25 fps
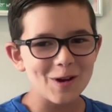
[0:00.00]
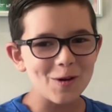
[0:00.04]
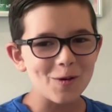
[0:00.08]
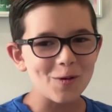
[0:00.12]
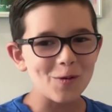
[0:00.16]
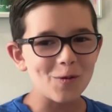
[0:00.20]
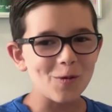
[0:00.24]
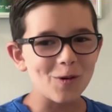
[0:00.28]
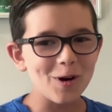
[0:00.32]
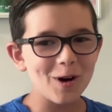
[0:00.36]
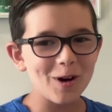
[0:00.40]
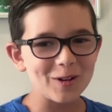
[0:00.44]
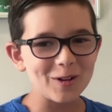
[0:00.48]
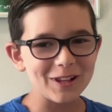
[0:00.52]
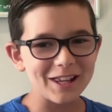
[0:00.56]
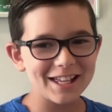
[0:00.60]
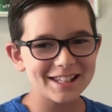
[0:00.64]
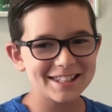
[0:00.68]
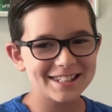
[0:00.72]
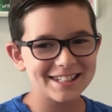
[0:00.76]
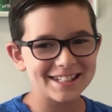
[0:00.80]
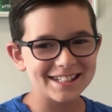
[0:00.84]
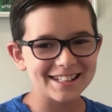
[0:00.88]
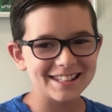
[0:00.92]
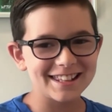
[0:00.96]
Whoa,
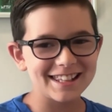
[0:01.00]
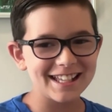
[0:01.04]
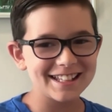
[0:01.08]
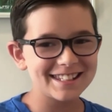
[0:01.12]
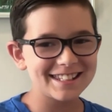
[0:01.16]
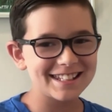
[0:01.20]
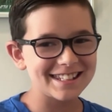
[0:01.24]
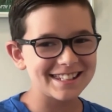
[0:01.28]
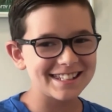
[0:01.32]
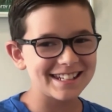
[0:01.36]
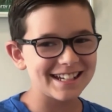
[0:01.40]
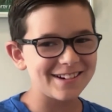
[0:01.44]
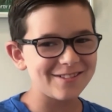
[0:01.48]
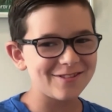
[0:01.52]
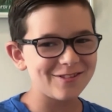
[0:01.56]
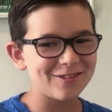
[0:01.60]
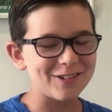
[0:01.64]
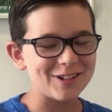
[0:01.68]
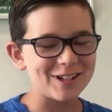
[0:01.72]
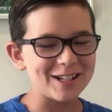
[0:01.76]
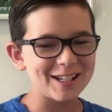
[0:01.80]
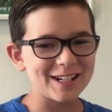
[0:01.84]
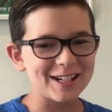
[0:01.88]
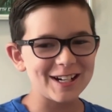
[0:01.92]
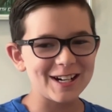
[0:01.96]
that's a tough
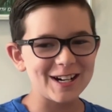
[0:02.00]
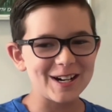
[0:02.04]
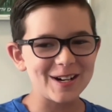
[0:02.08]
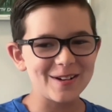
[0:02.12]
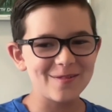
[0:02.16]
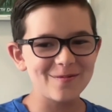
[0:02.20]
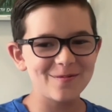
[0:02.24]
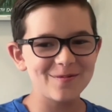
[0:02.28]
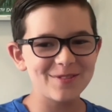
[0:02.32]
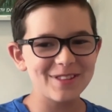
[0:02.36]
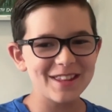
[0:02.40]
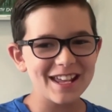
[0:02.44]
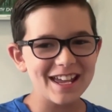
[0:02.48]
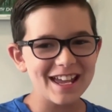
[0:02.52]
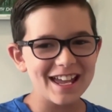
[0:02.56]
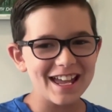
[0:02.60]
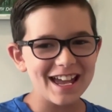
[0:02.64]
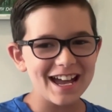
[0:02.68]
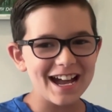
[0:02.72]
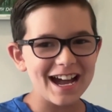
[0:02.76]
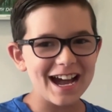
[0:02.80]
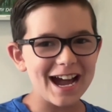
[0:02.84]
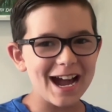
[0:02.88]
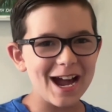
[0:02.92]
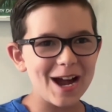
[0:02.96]
one.
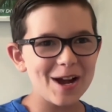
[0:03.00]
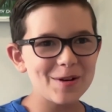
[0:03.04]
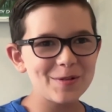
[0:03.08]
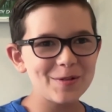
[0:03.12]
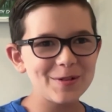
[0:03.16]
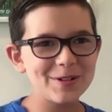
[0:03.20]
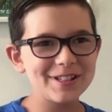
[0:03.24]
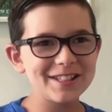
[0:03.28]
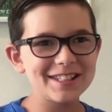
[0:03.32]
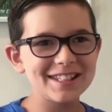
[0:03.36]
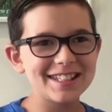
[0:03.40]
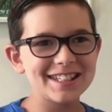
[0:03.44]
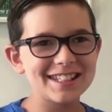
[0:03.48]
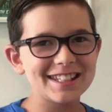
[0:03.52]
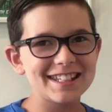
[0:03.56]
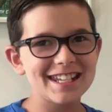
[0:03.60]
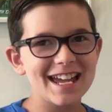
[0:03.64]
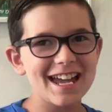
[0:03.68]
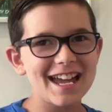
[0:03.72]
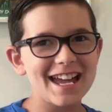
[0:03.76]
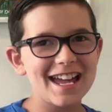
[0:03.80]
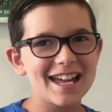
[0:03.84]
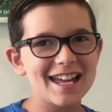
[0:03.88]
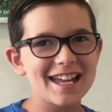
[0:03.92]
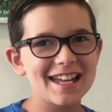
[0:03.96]
I would
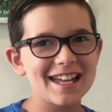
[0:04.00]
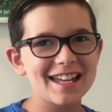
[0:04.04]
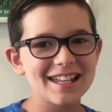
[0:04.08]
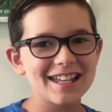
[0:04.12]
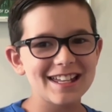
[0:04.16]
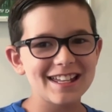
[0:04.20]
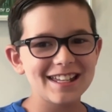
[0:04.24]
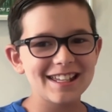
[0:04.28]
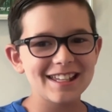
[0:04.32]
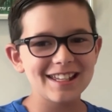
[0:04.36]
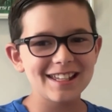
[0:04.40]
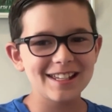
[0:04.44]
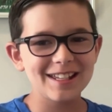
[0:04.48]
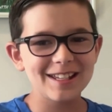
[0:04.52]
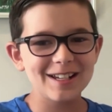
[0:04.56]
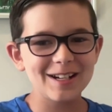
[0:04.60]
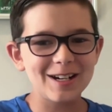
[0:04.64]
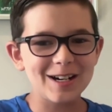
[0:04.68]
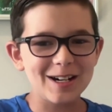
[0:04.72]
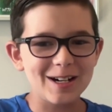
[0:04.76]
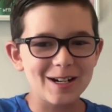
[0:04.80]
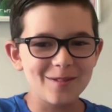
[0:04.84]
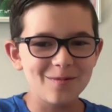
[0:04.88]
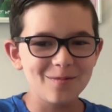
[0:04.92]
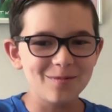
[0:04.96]
say
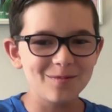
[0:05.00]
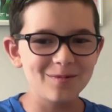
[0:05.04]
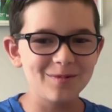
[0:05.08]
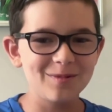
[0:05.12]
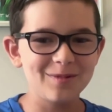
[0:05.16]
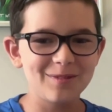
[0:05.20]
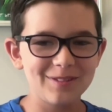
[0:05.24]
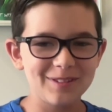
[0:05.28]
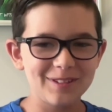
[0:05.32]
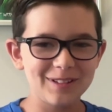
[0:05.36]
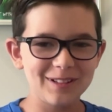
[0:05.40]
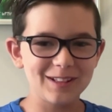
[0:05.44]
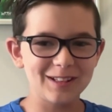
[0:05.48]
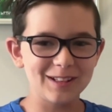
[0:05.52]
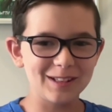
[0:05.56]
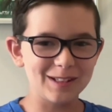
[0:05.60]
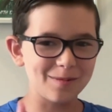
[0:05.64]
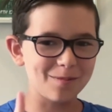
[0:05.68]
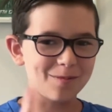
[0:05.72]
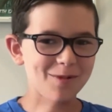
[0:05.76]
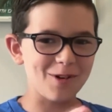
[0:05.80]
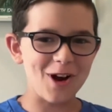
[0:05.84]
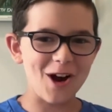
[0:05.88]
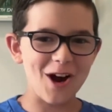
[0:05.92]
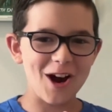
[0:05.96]

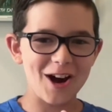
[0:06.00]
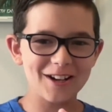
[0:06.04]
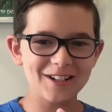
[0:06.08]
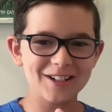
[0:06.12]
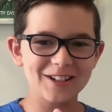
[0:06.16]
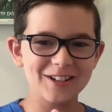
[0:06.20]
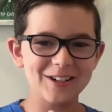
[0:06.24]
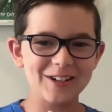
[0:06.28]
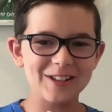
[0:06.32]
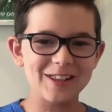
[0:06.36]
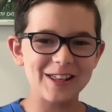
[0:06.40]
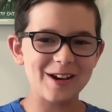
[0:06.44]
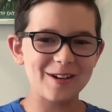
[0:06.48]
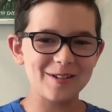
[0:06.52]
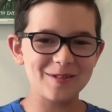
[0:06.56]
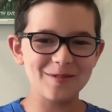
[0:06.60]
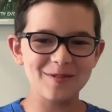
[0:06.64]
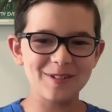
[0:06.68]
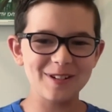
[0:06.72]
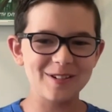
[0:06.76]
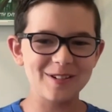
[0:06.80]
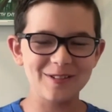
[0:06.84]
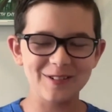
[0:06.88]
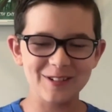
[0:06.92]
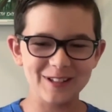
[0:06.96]
LeBron. That would
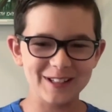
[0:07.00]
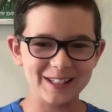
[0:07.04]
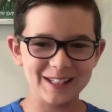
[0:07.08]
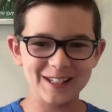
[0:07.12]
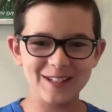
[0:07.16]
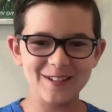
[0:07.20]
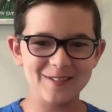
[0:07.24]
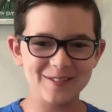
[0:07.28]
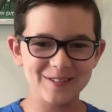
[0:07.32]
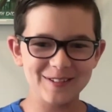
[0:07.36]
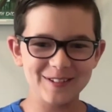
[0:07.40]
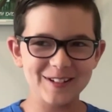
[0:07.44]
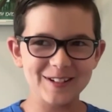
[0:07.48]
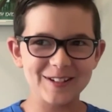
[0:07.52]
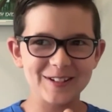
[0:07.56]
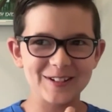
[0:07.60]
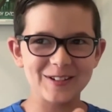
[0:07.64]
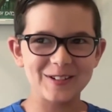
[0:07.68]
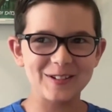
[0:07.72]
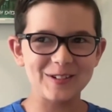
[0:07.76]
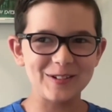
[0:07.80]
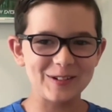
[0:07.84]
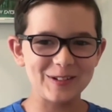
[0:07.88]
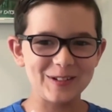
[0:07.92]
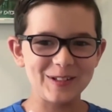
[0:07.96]
be a really
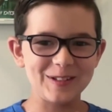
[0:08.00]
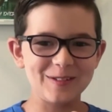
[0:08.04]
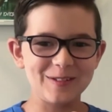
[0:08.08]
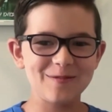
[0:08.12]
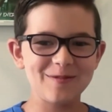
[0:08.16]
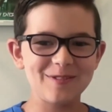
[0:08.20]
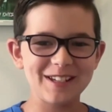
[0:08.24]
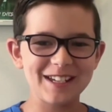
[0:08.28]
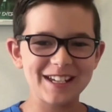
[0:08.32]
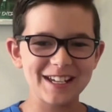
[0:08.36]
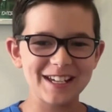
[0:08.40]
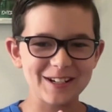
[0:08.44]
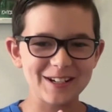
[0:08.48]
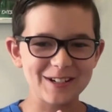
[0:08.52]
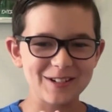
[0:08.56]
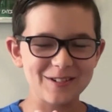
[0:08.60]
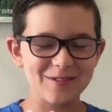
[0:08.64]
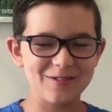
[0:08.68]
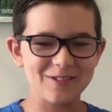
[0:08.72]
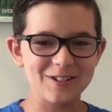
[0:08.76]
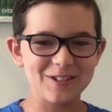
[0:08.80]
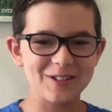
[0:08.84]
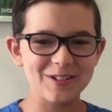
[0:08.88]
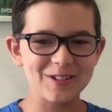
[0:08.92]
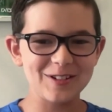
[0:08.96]
cool and big
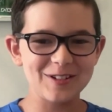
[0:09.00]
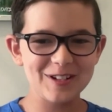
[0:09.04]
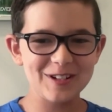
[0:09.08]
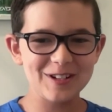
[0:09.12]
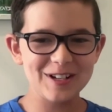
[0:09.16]
interview.